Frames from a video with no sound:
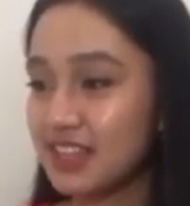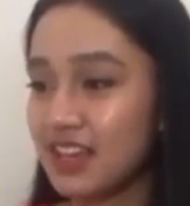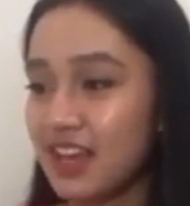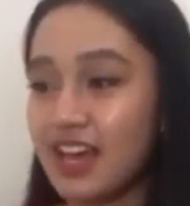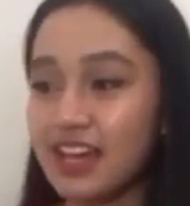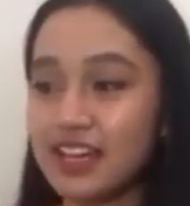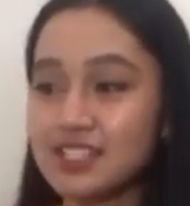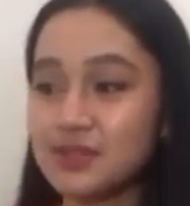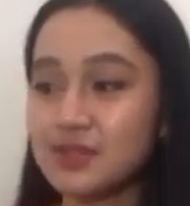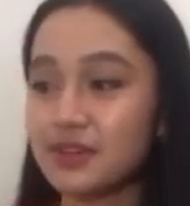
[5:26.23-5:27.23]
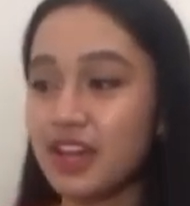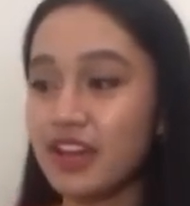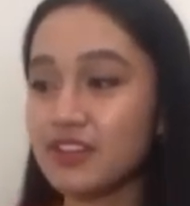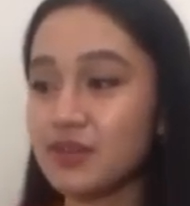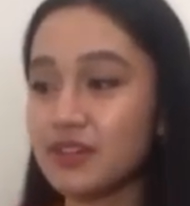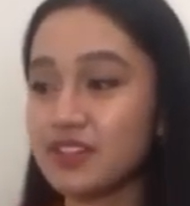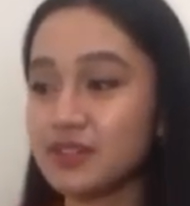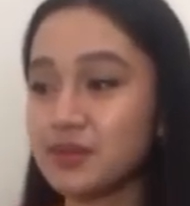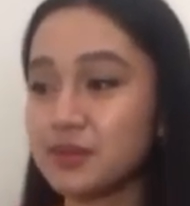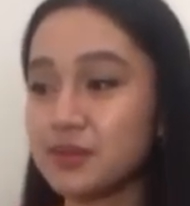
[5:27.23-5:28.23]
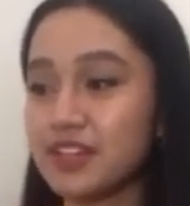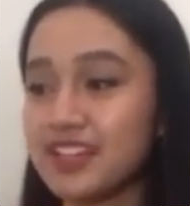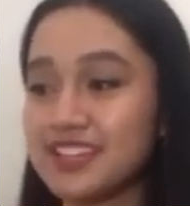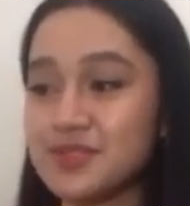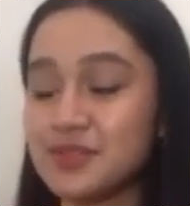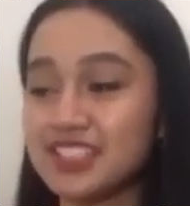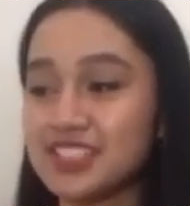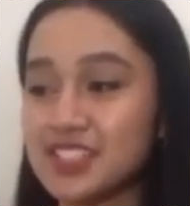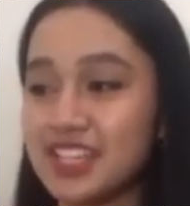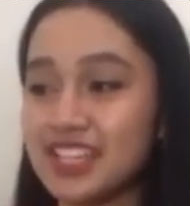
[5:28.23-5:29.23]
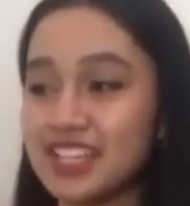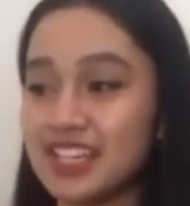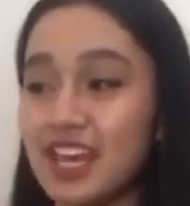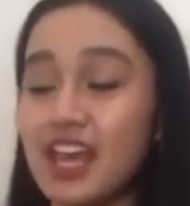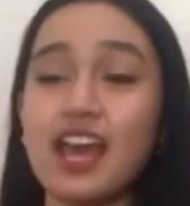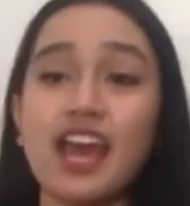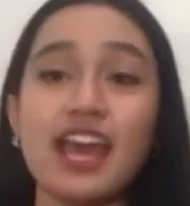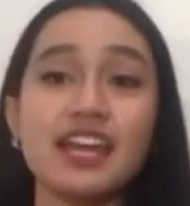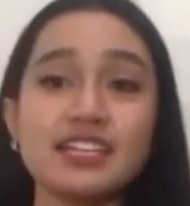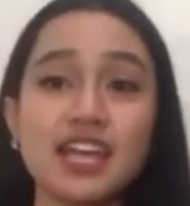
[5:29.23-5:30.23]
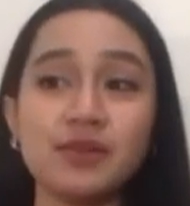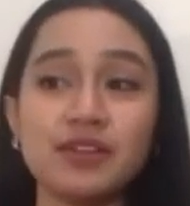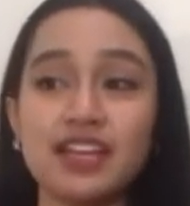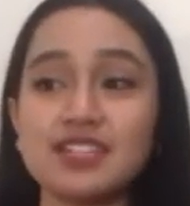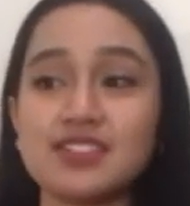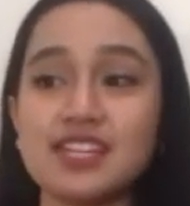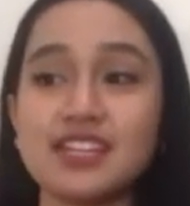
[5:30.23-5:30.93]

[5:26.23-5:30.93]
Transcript: Hi to everyone who is watching. And I would like to take this